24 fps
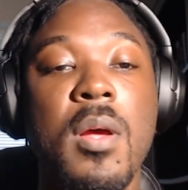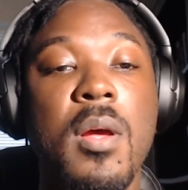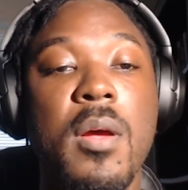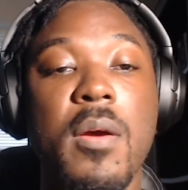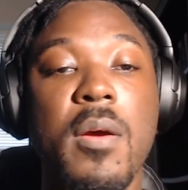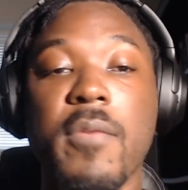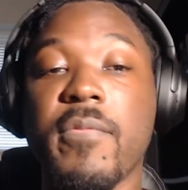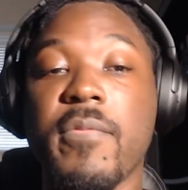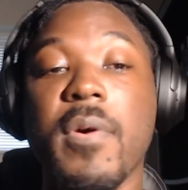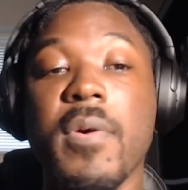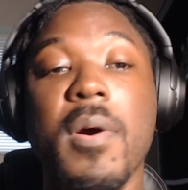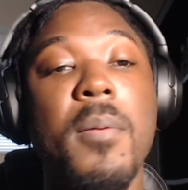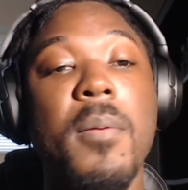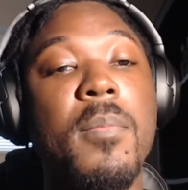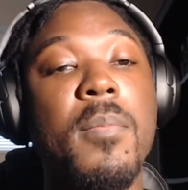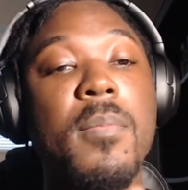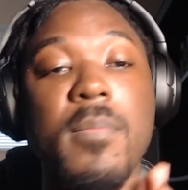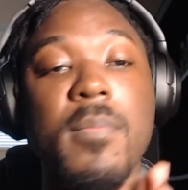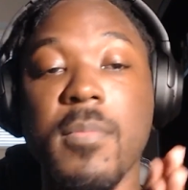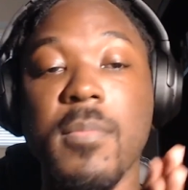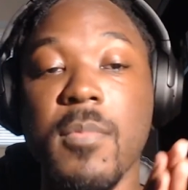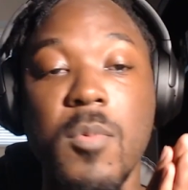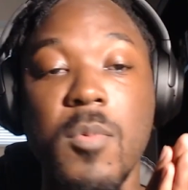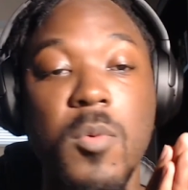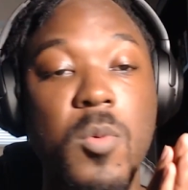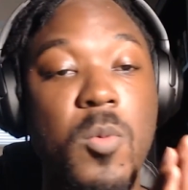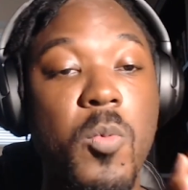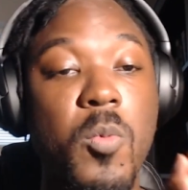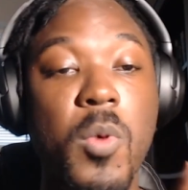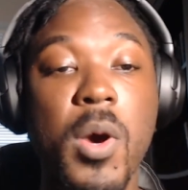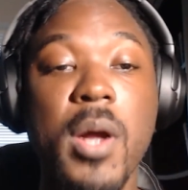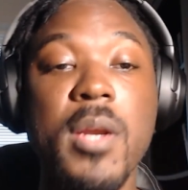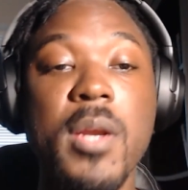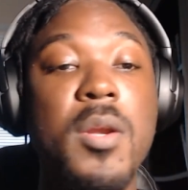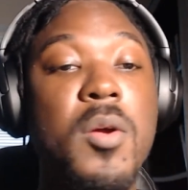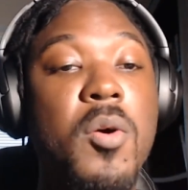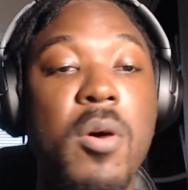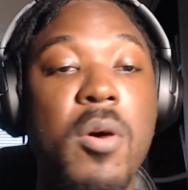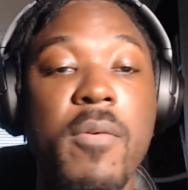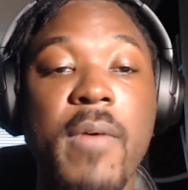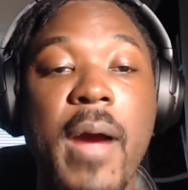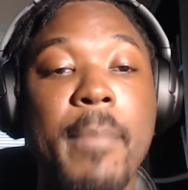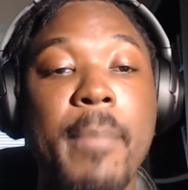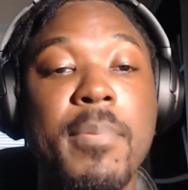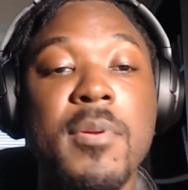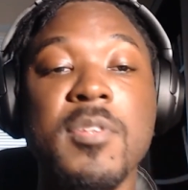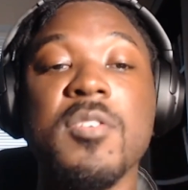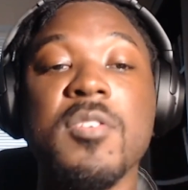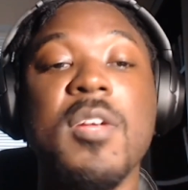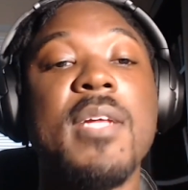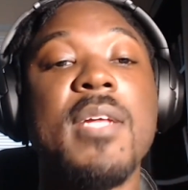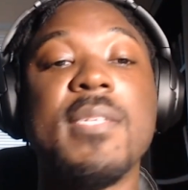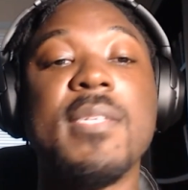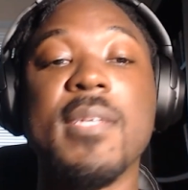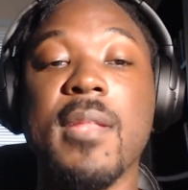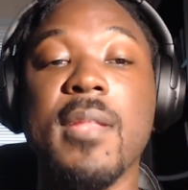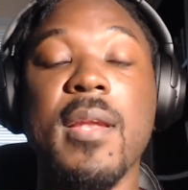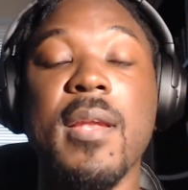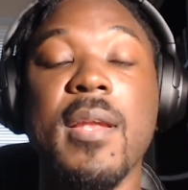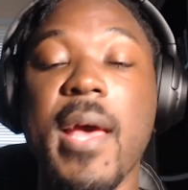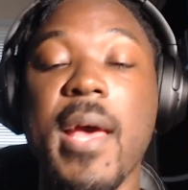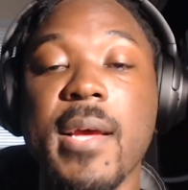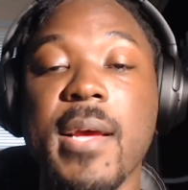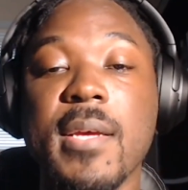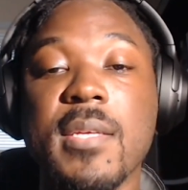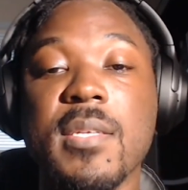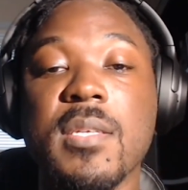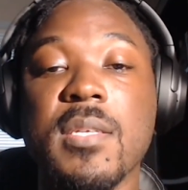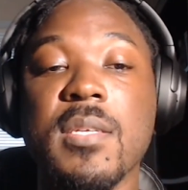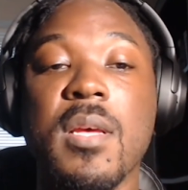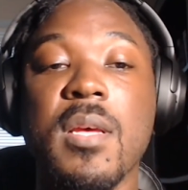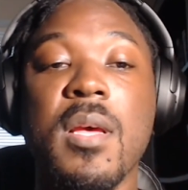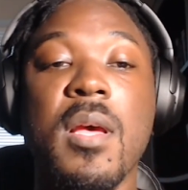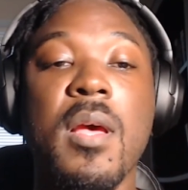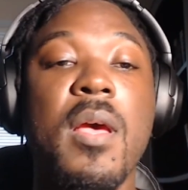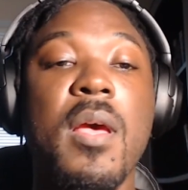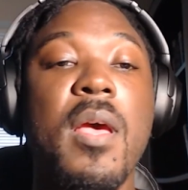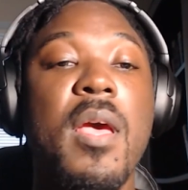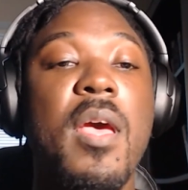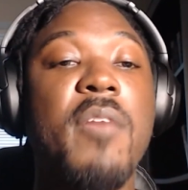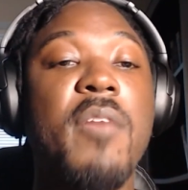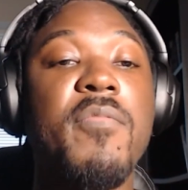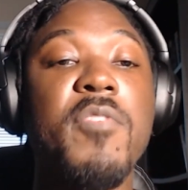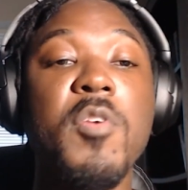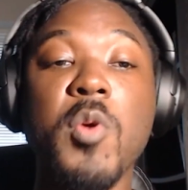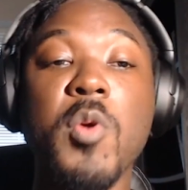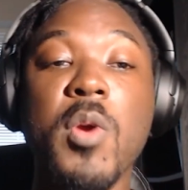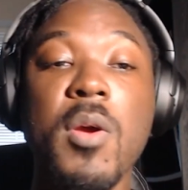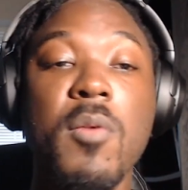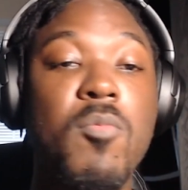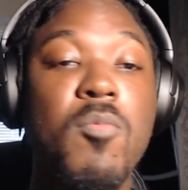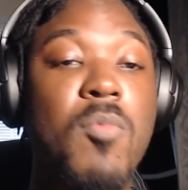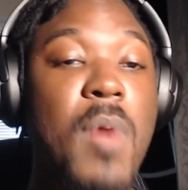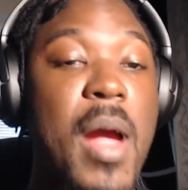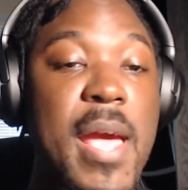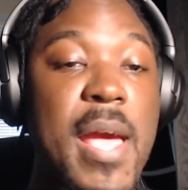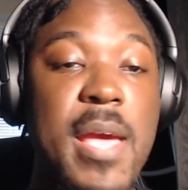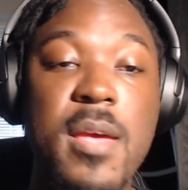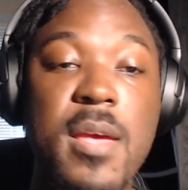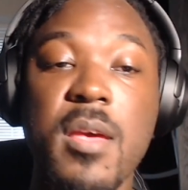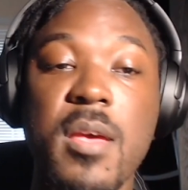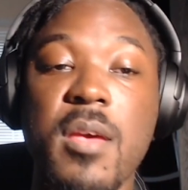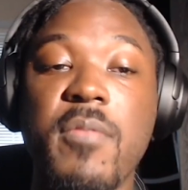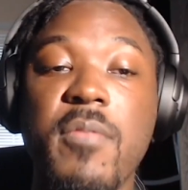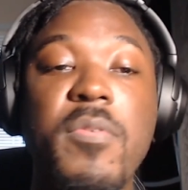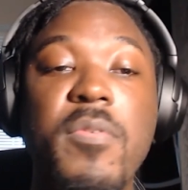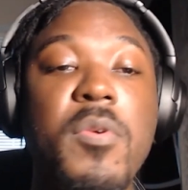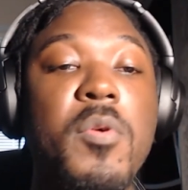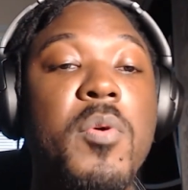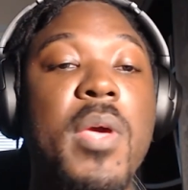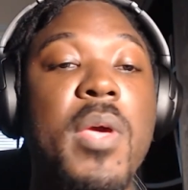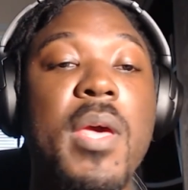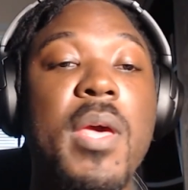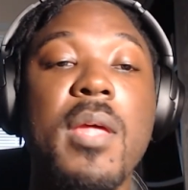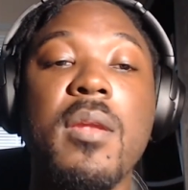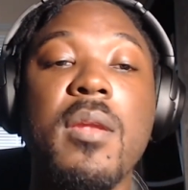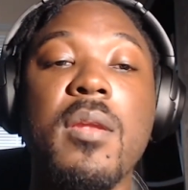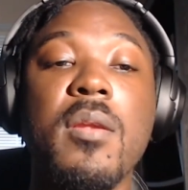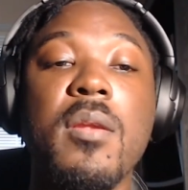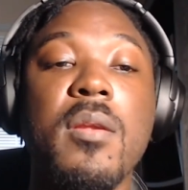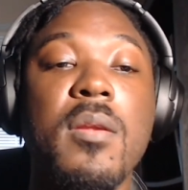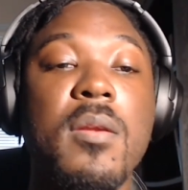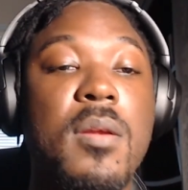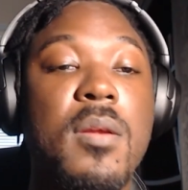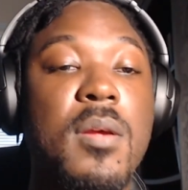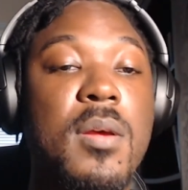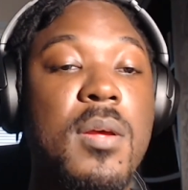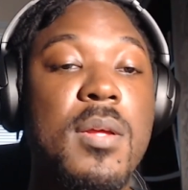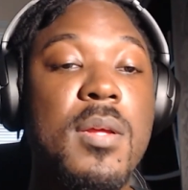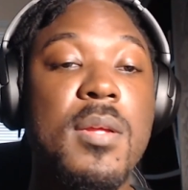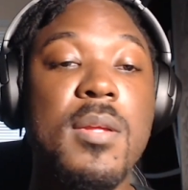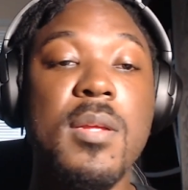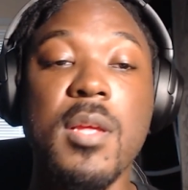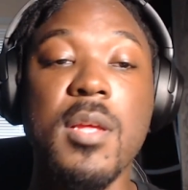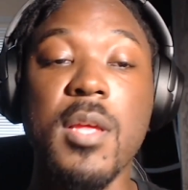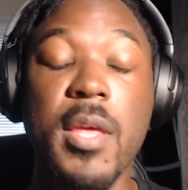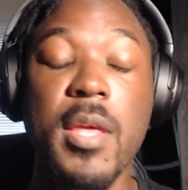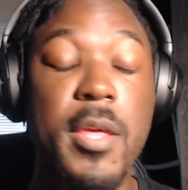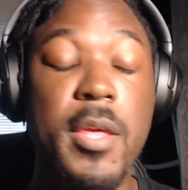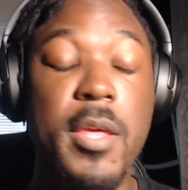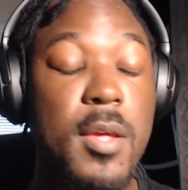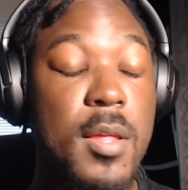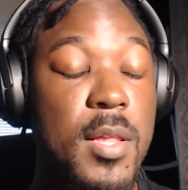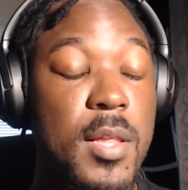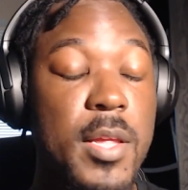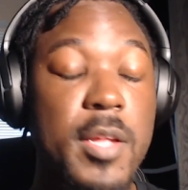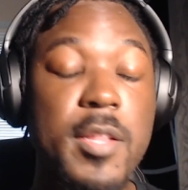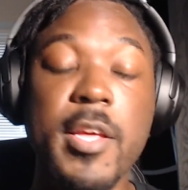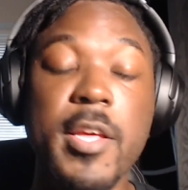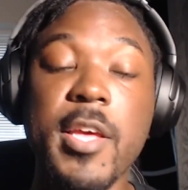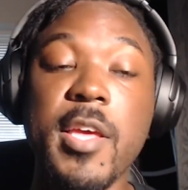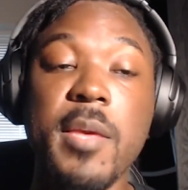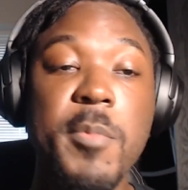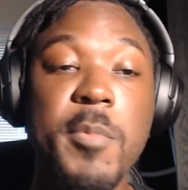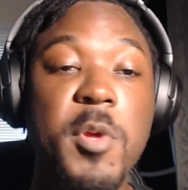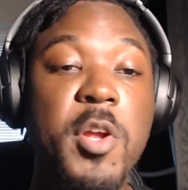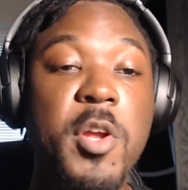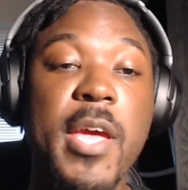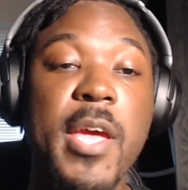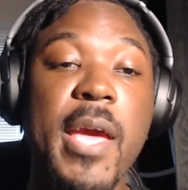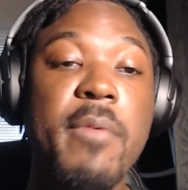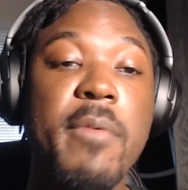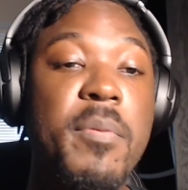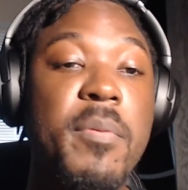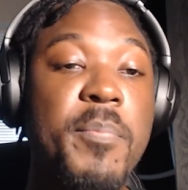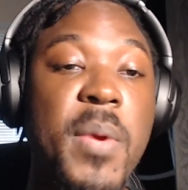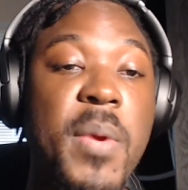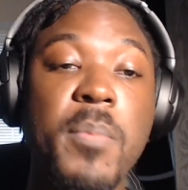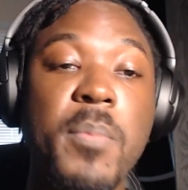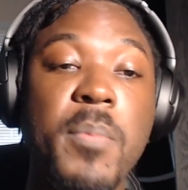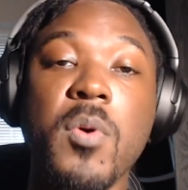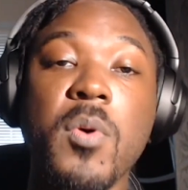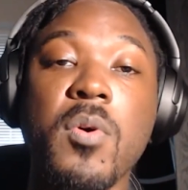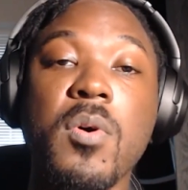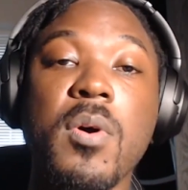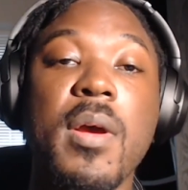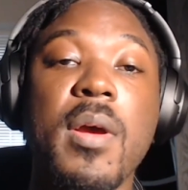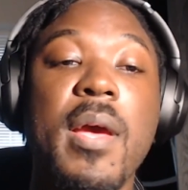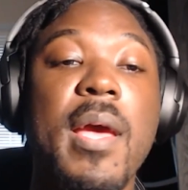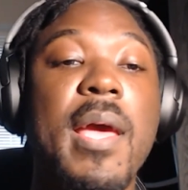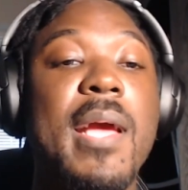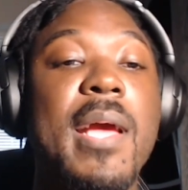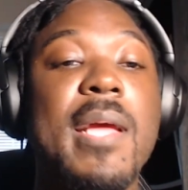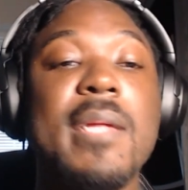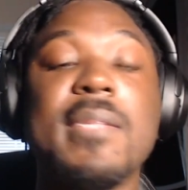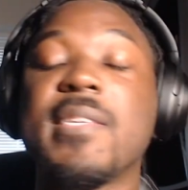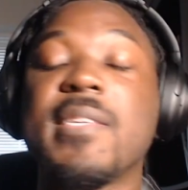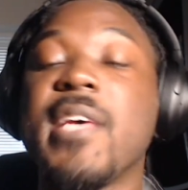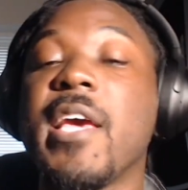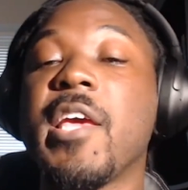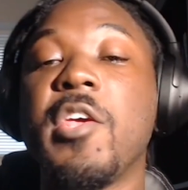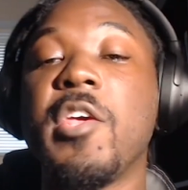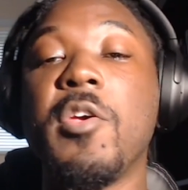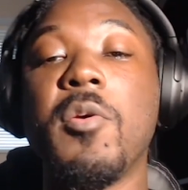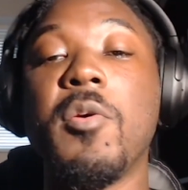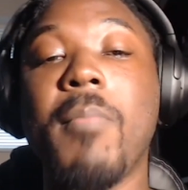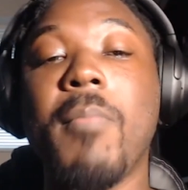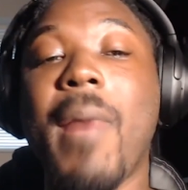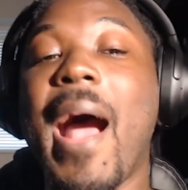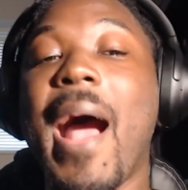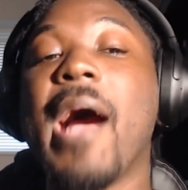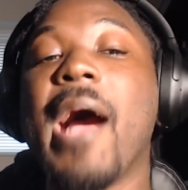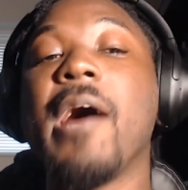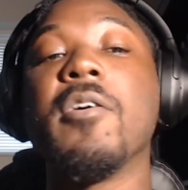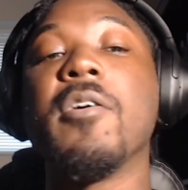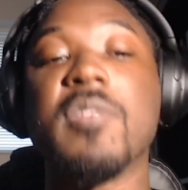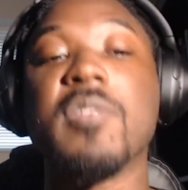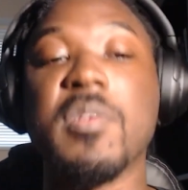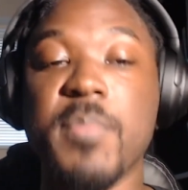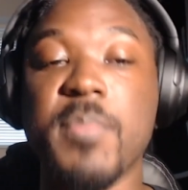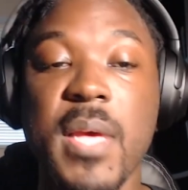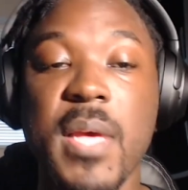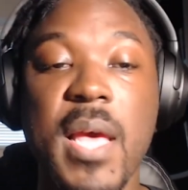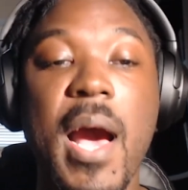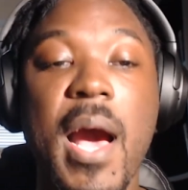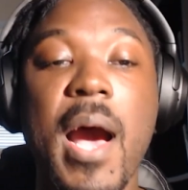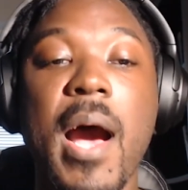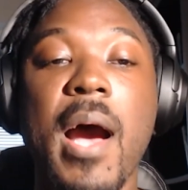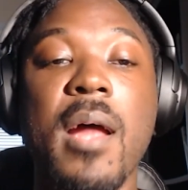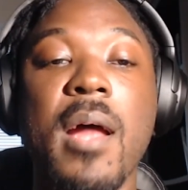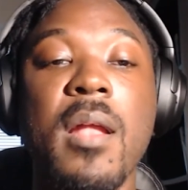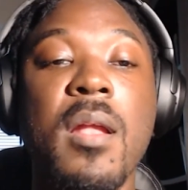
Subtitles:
from one door of opportunity to the next. If you can write, if you can clearly communicate with people, it can take you miles beyond